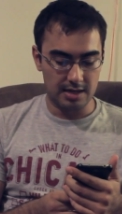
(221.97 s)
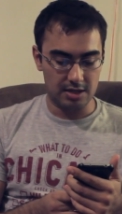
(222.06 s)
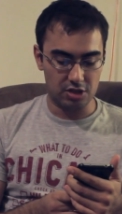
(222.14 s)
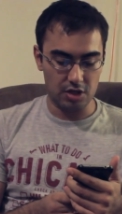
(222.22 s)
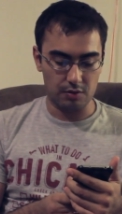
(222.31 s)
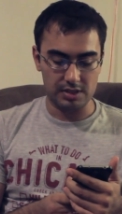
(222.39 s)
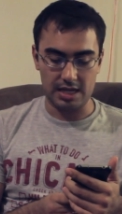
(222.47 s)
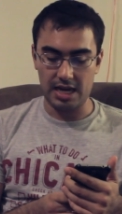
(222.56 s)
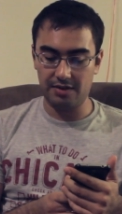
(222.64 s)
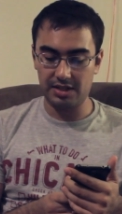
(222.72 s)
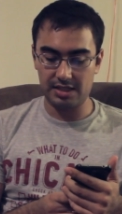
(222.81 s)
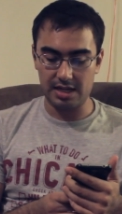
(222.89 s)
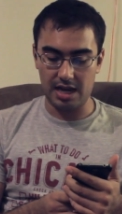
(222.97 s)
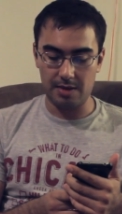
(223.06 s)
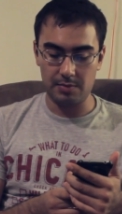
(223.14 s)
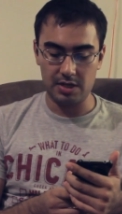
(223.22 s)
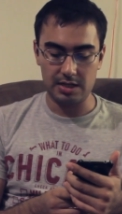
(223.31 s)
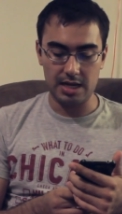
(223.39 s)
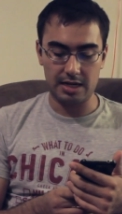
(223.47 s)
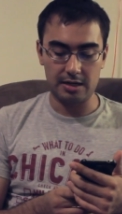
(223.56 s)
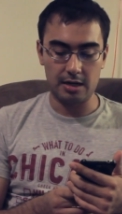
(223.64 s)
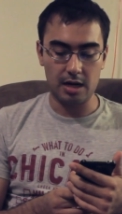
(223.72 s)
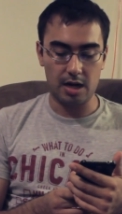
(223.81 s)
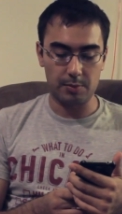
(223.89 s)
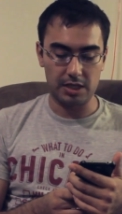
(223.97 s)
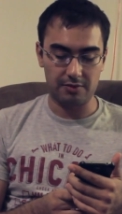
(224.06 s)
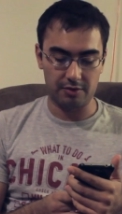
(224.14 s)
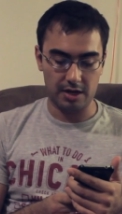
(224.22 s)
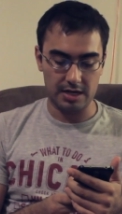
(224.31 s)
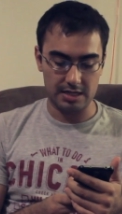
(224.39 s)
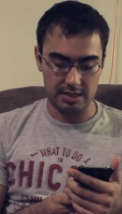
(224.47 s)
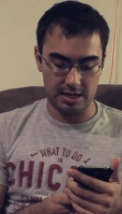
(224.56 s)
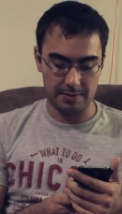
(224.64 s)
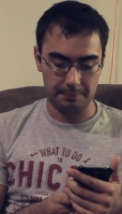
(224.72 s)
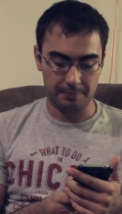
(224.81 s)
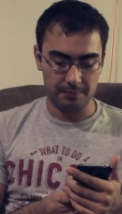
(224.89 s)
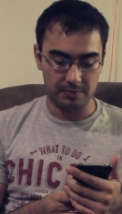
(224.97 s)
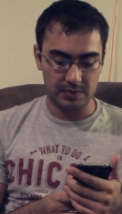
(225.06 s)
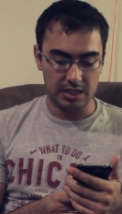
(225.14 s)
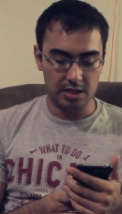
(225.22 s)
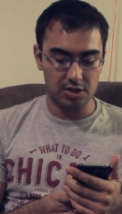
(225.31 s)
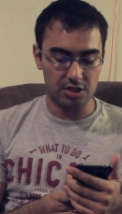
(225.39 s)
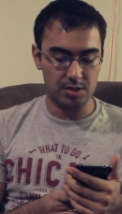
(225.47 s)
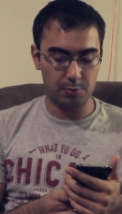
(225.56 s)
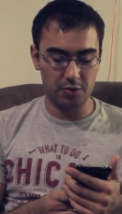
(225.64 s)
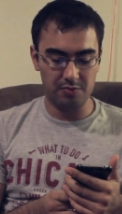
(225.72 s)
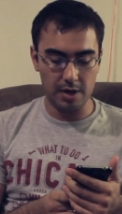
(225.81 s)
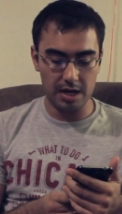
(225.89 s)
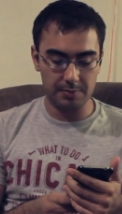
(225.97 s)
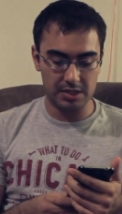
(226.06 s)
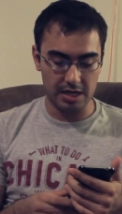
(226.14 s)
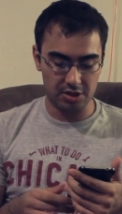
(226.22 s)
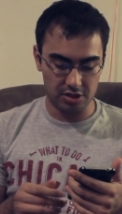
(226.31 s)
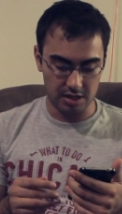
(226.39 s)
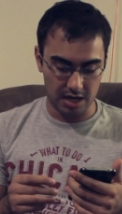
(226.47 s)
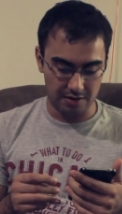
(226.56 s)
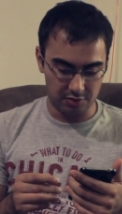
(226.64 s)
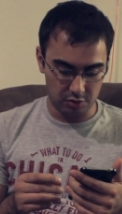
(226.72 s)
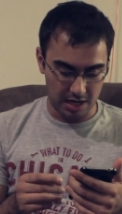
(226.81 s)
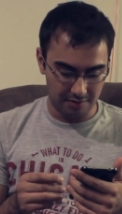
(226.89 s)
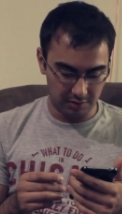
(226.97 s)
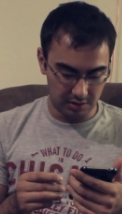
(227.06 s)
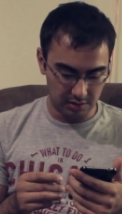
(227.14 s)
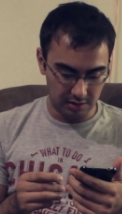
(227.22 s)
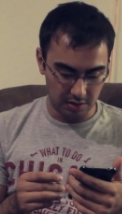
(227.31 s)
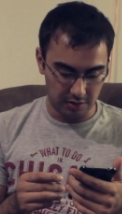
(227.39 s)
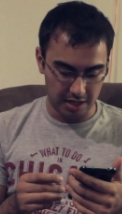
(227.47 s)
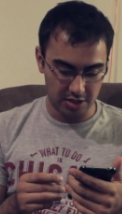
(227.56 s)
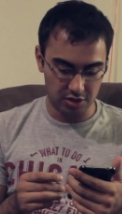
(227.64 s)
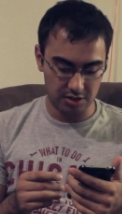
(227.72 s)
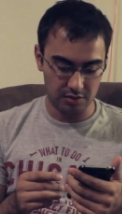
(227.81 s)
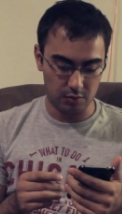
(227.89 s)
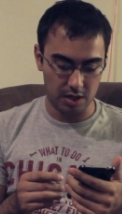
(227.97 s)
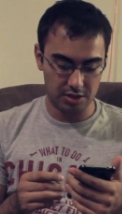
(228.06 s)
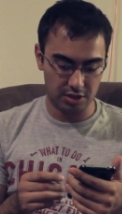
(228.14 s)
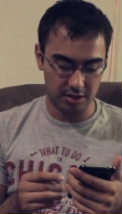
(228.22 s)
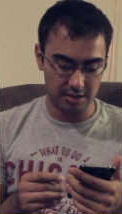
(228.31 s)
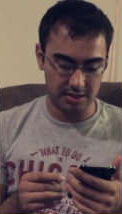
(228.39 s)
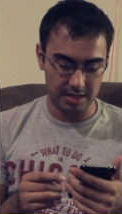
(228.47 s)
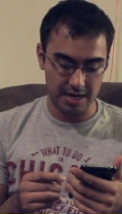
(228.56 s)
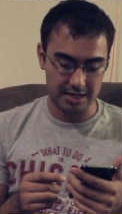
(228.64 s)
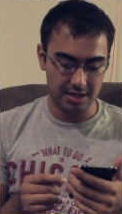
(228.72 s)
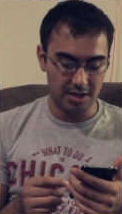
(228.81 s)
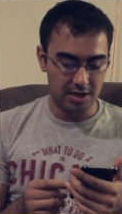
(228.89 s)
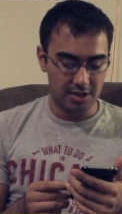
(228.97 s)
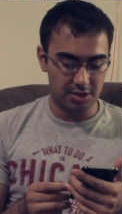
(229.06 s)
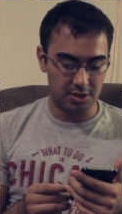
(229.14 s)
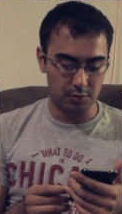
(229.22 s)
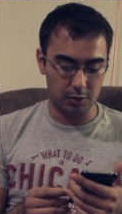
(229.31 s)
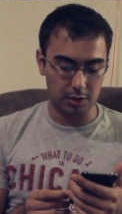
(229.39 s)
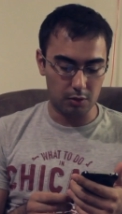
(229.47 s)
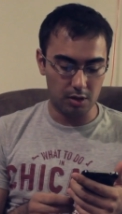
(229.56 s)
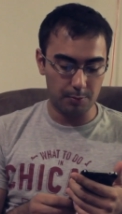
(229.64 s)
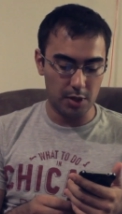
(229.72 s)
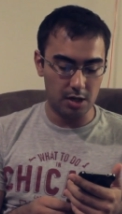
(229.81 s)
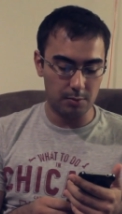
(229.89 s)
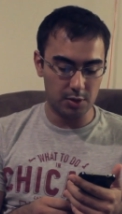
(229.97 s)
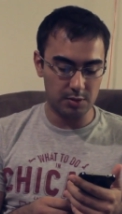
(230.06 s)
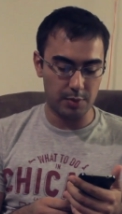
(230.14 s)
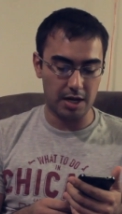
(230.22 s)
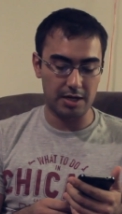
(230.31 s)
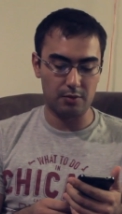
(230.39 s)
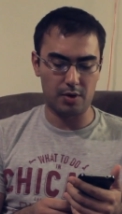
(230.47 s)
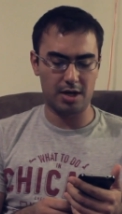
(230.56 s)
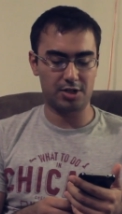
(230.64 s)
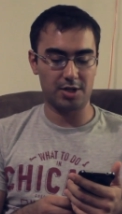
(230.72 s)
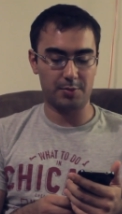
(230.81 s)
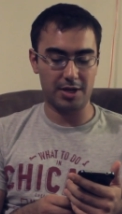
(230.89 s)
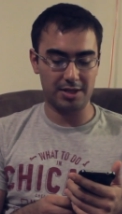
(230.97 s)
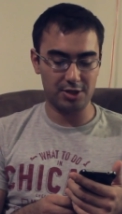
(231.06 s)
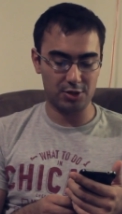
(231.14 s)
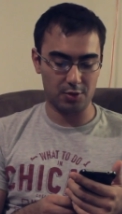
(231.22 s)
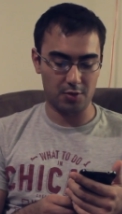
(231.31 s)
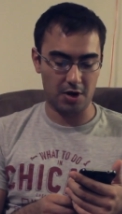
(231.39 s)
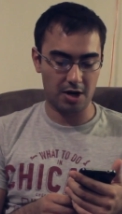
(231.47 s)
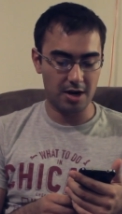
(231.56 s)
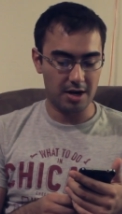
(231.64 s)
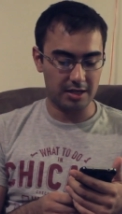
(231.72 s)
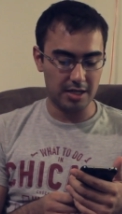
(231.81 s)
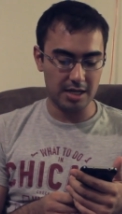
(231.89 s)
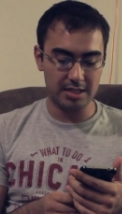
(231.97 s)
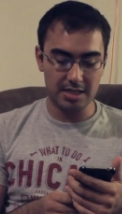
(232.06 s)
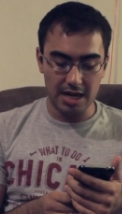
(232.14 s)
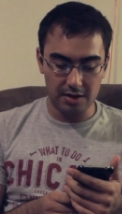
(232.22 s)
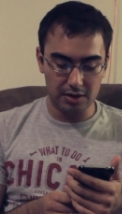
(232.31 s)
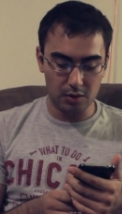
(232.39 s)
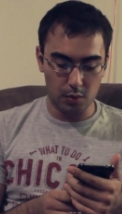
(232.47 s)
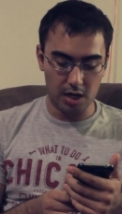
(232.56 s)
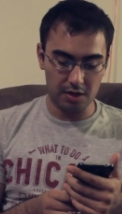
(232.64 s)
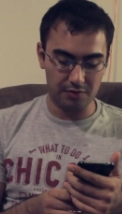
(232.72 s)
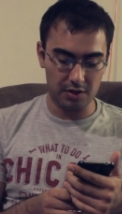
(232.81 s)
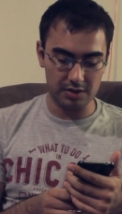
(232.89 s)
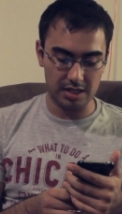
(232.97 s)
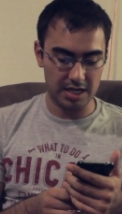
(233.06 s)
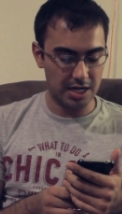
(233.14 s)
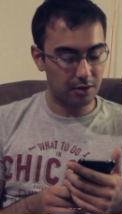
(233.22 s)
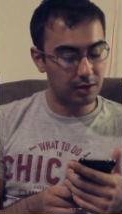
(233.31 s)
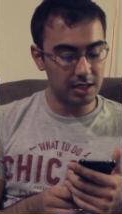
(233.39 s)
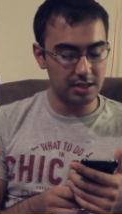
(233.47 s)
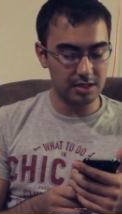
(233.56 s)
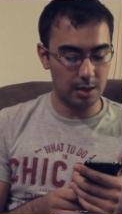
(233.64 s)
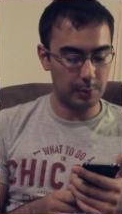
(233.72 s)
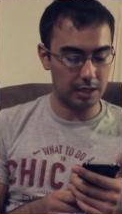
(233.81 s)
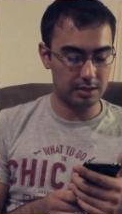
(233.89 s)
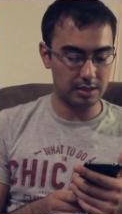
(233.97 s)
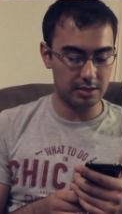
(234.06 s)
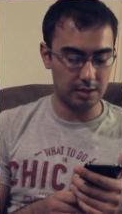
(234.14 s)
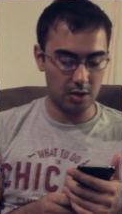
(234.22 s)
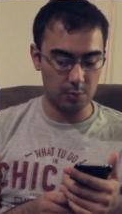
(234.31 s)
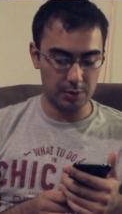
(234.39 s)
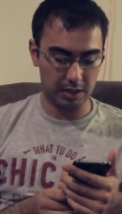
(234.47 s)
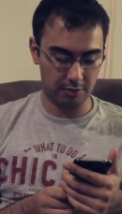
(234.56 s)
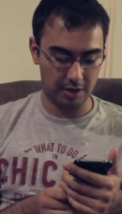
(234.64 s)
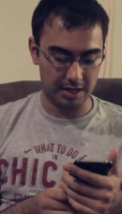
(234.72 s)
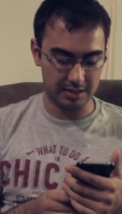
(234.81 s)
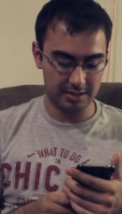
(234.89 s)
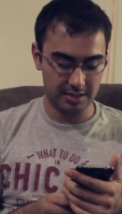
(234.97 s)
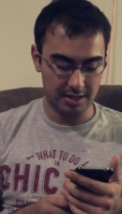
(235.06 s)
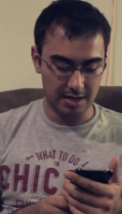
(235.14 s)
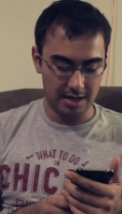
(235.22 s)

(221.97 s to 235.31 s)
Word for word: The show was ahead of its time, yet an anomaly for any time. Just to prove my obsession, I've traveled to the locations in Washington State, stood where Laura Palmer's body washed up on the shore, gazed down at the waterfalls that eerily summon us into the opening credits,